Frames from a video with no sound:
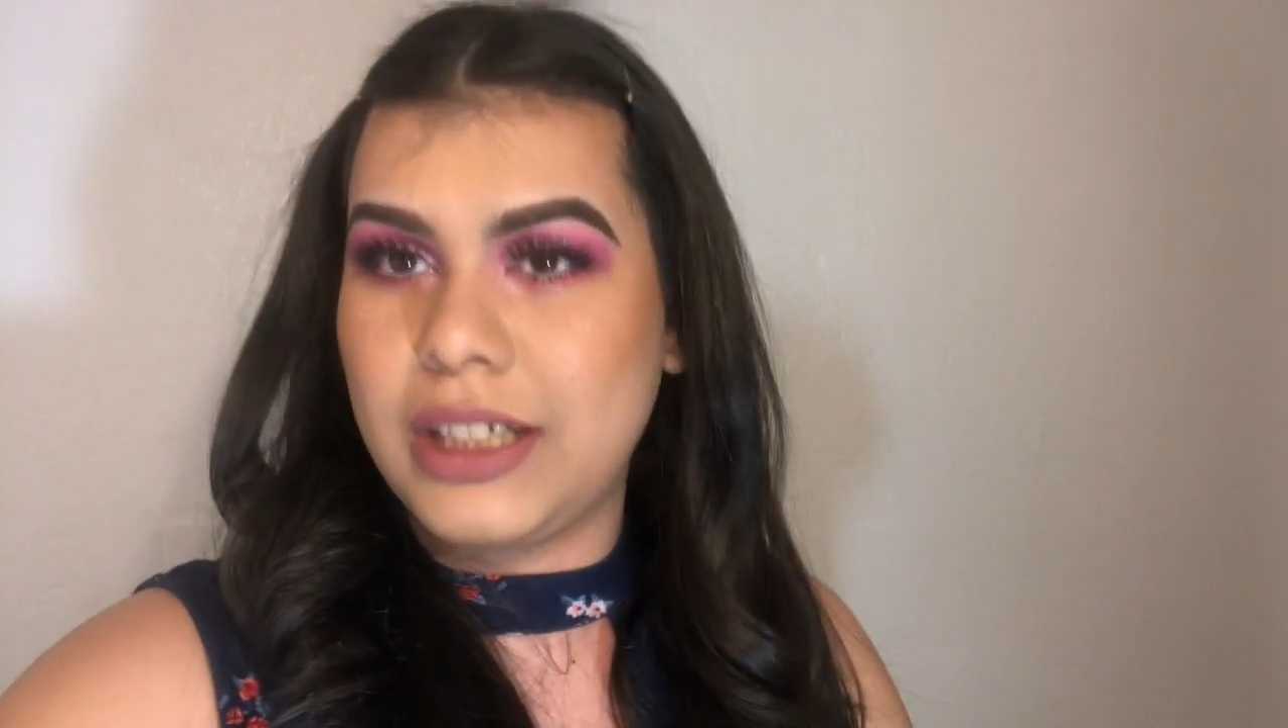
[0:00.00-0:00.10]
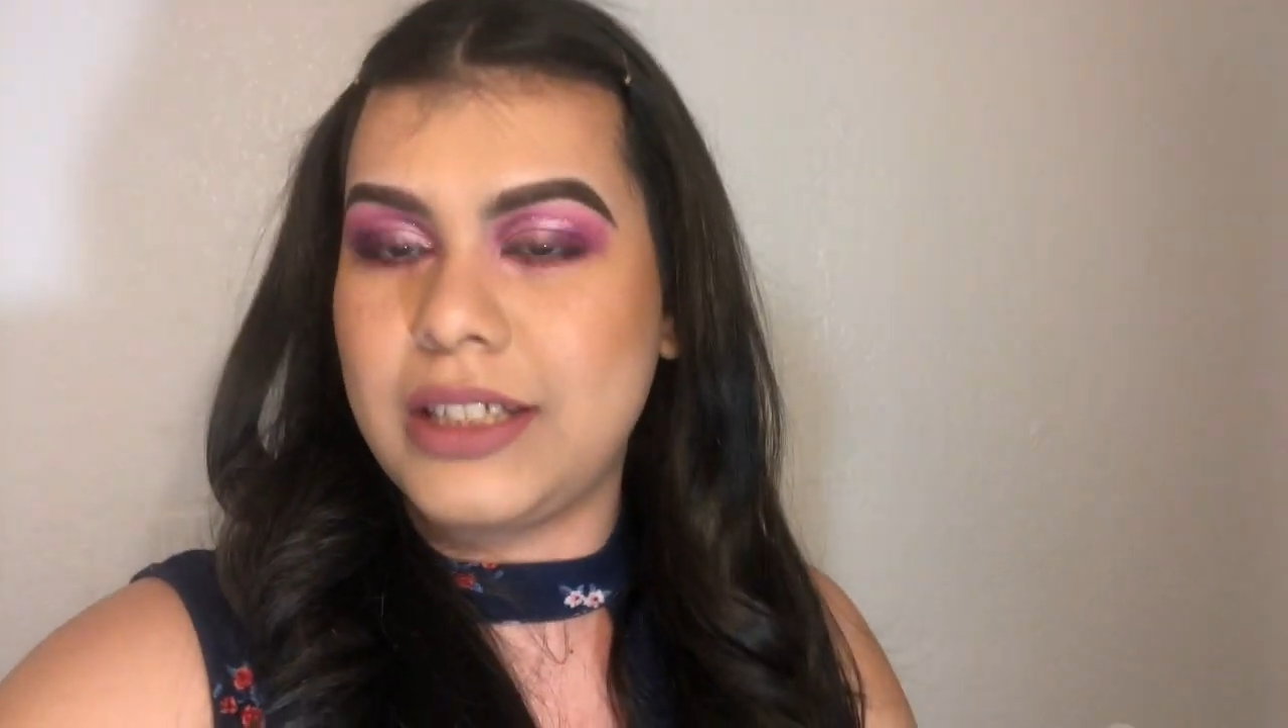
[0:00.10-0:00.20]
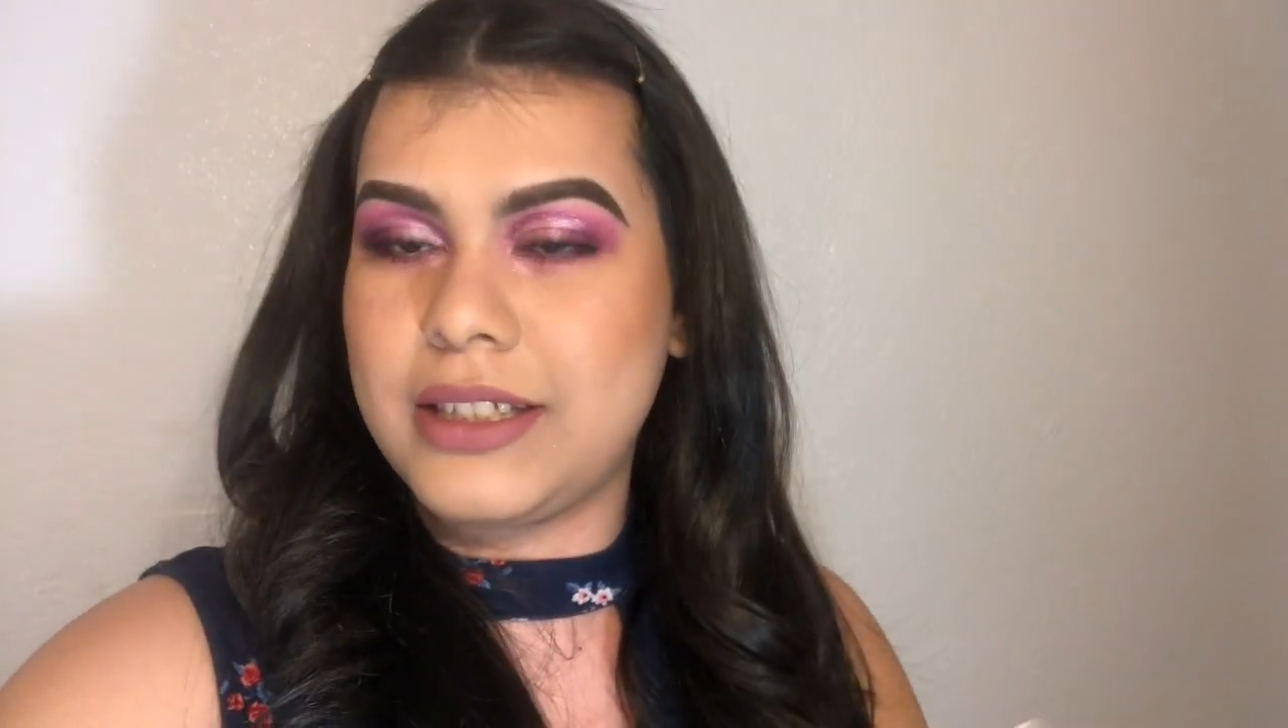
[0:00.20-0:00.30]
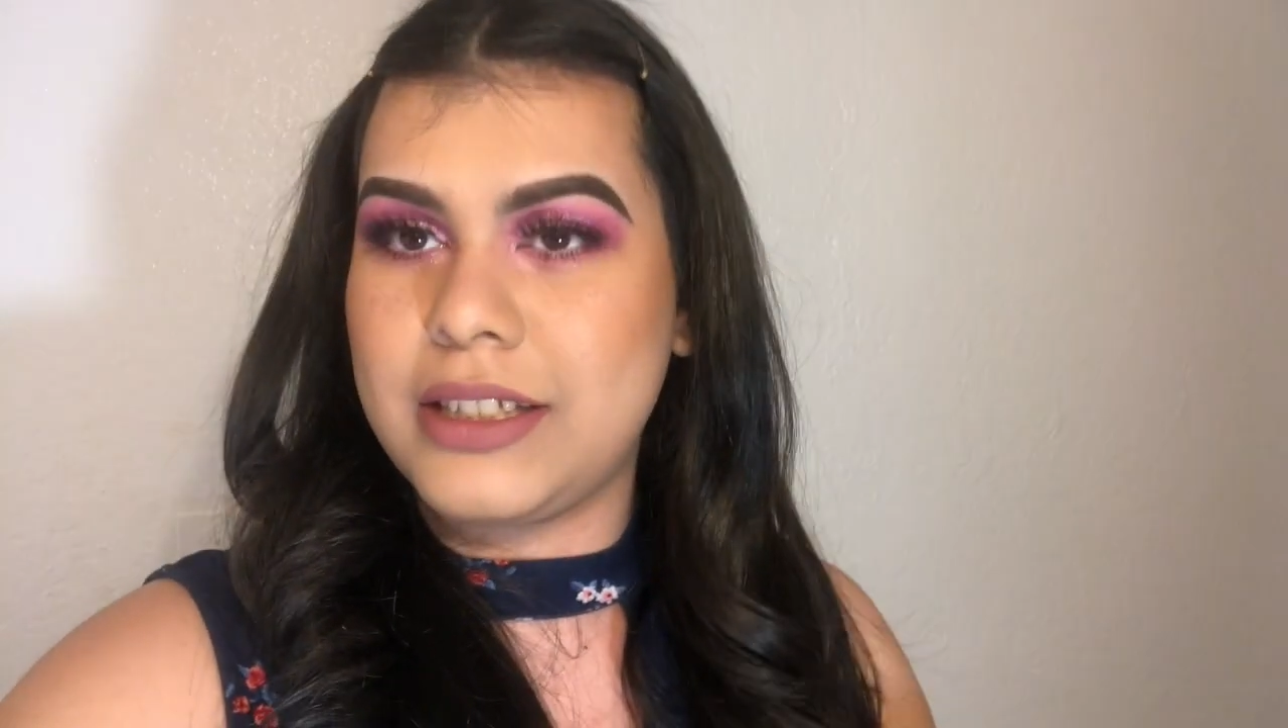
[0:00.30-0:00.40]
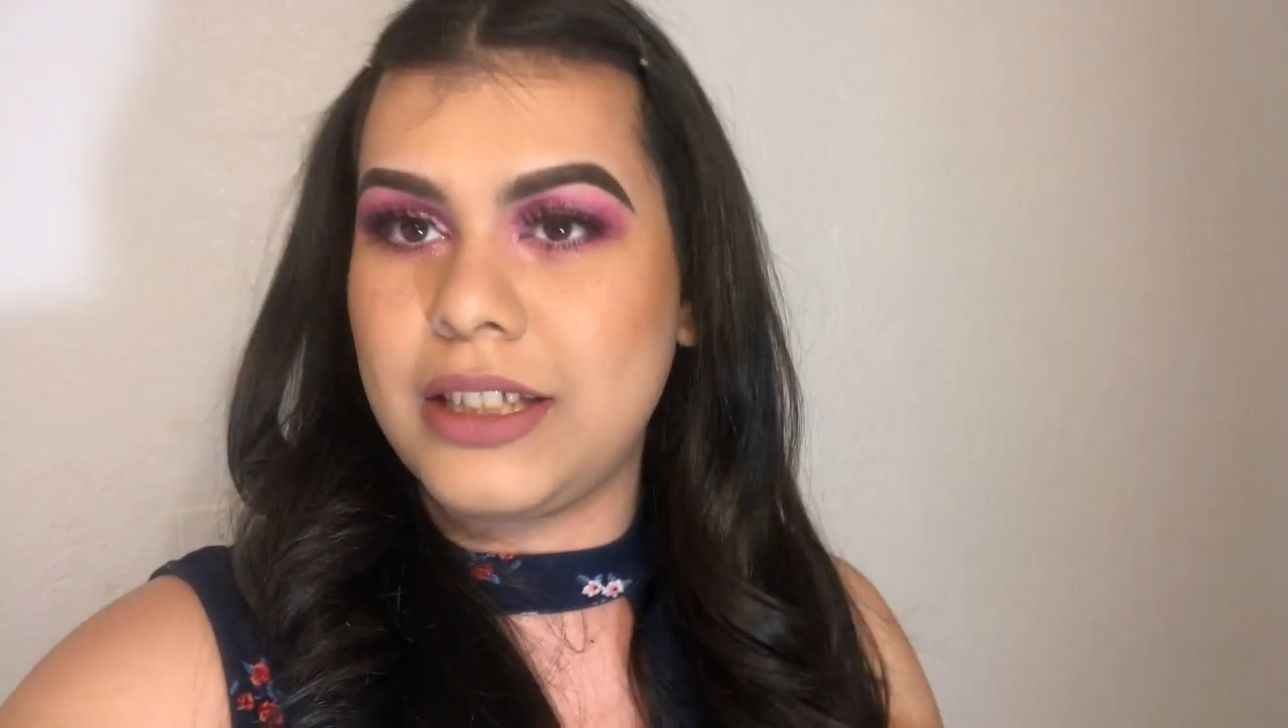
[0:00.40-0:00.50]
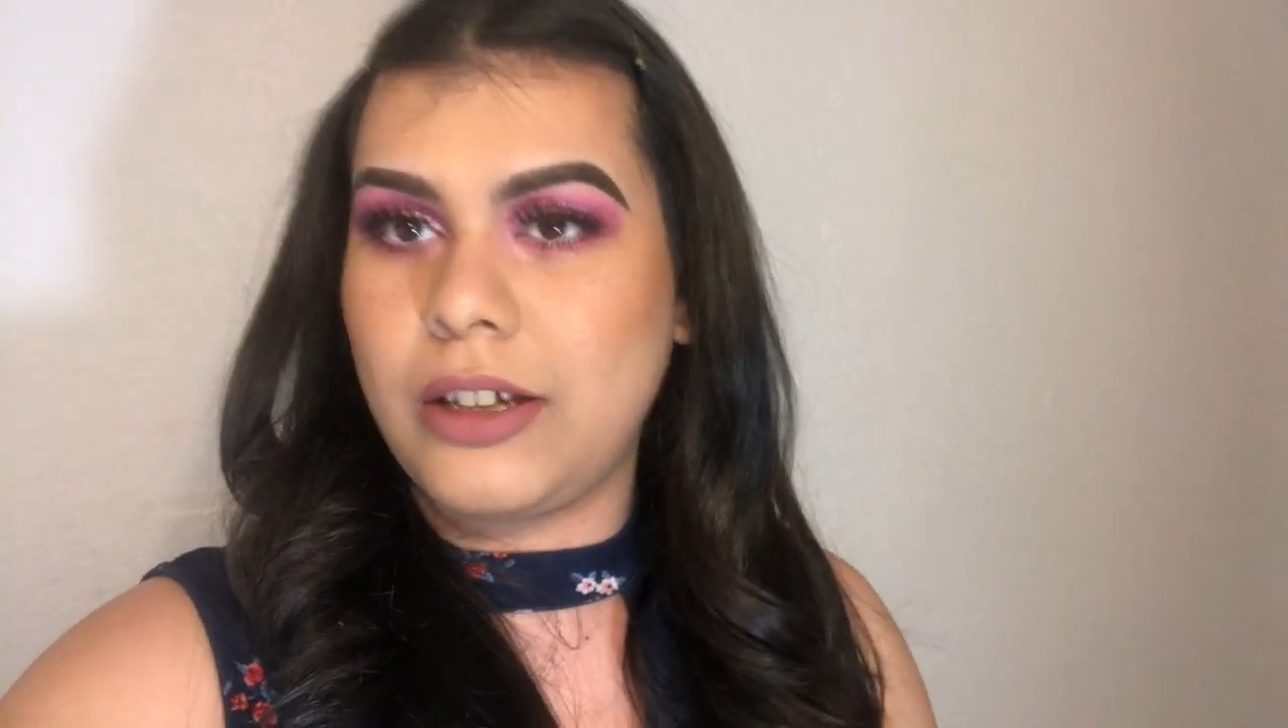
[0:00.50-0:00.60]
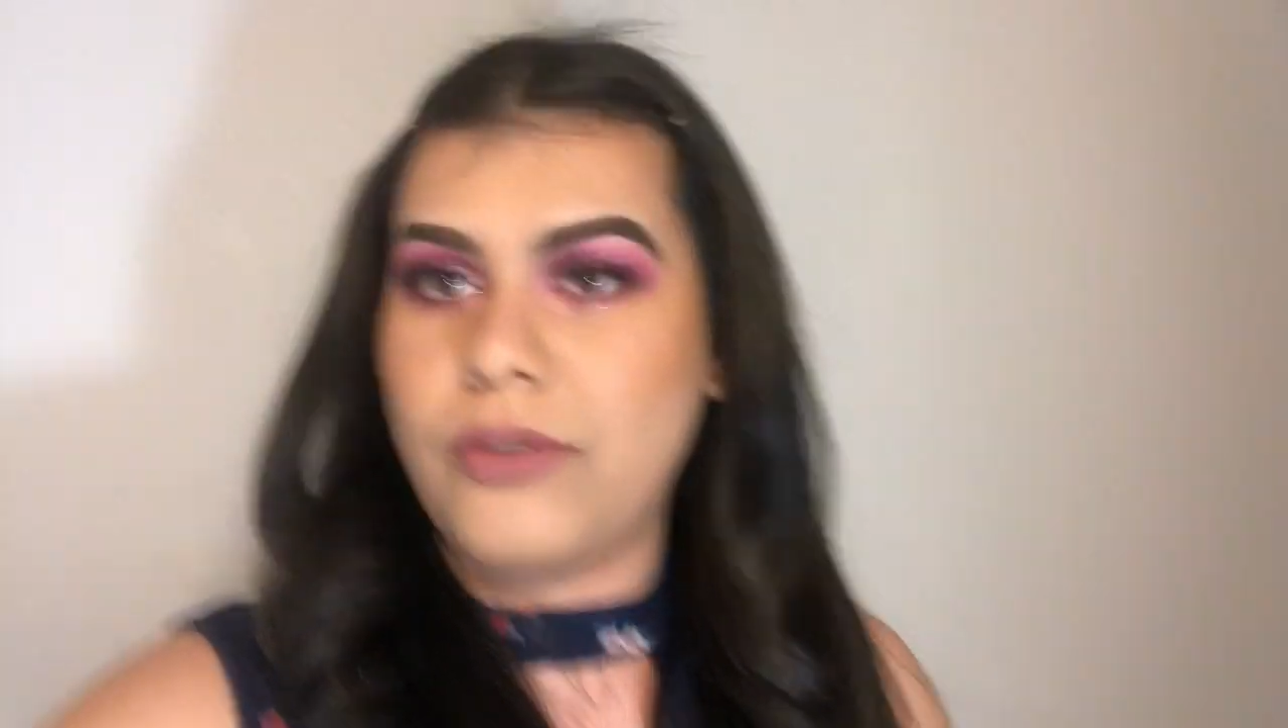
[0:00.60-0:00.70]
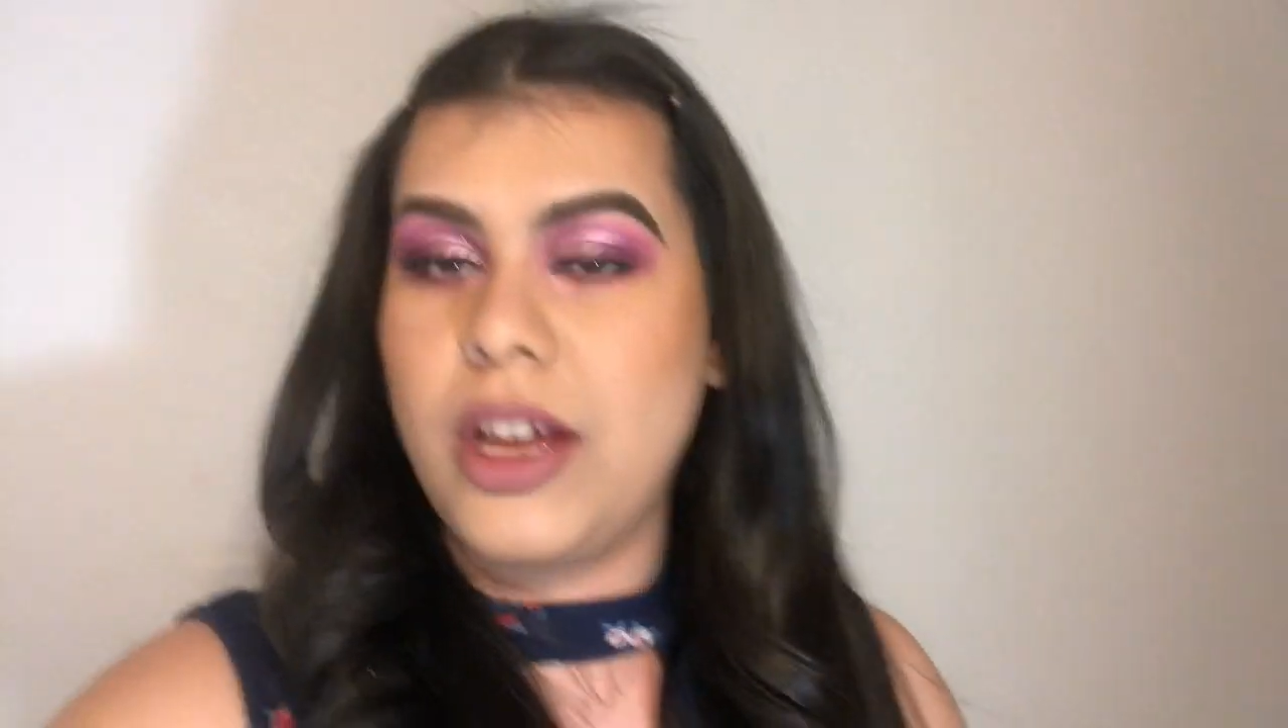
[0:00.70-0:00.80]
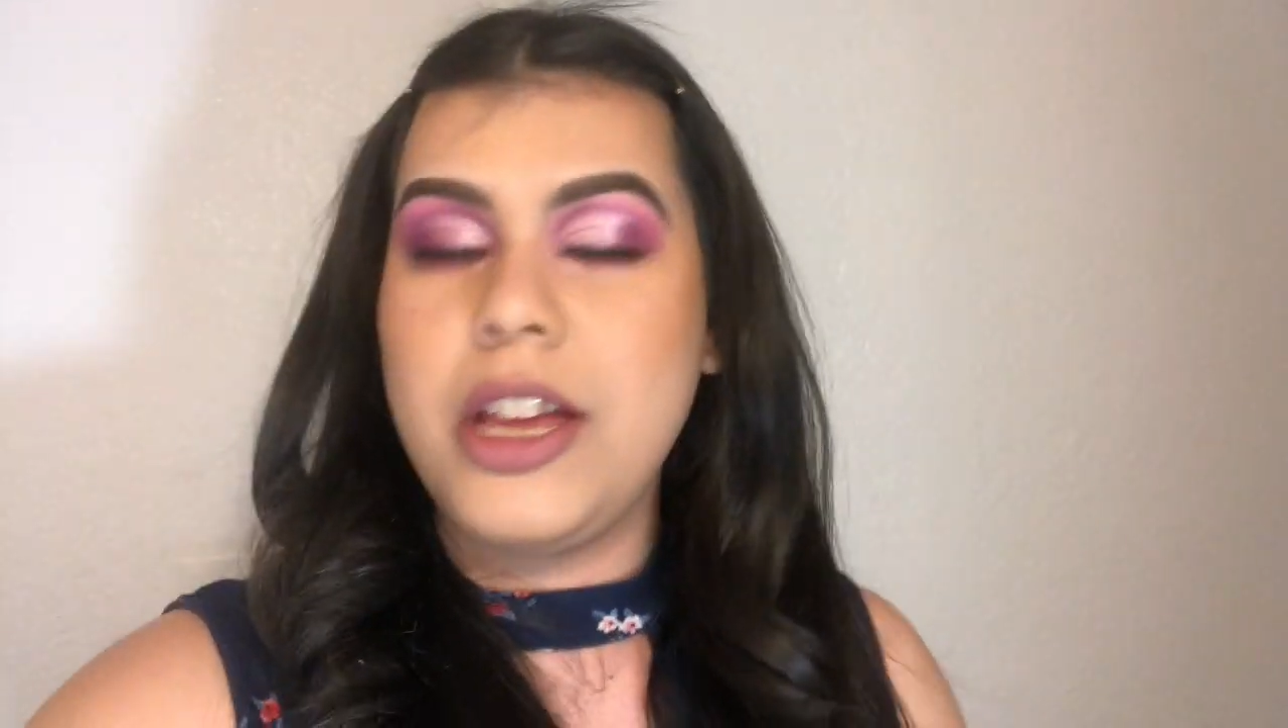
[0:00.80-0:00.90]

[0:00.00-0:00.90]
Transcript: is and stuff.